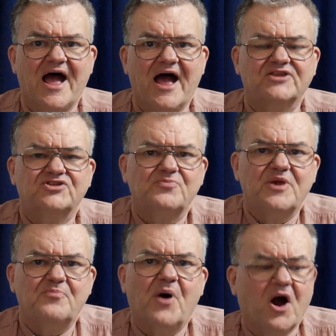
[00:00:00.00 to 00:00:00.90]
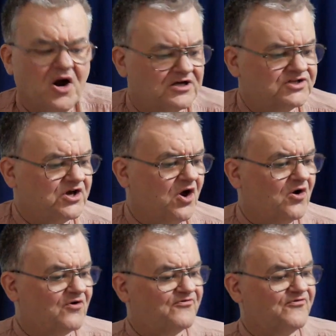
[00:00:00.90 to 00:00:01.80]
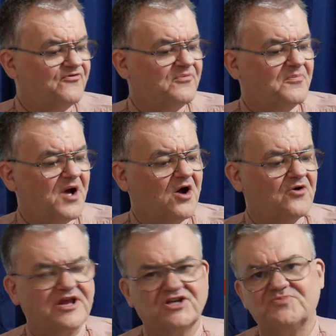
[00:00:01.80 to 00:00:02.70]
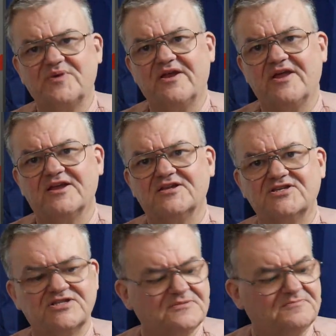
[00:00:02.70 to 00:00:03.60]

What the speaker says: and to be part of our experience?